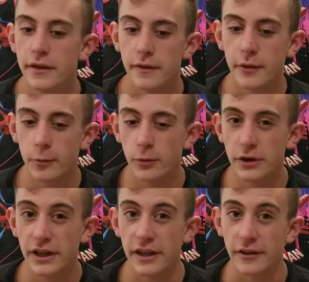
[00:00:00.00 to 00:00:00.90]
This
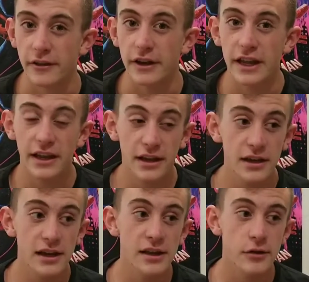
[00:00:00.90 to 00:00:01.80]
one is an
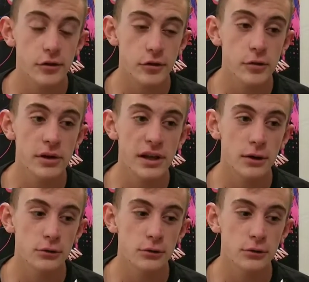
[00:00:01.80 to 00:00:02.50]
indie studio